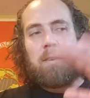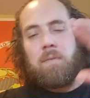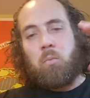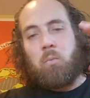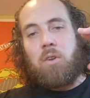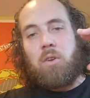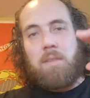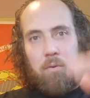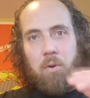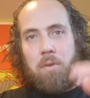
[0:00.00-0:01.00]
we are in the
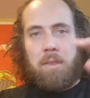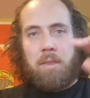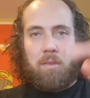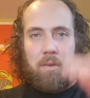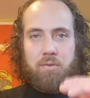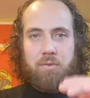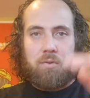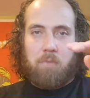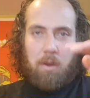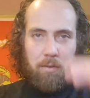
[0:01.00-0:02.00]
fourth industrial
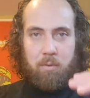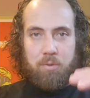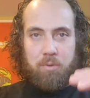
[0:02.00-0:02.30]
revolution,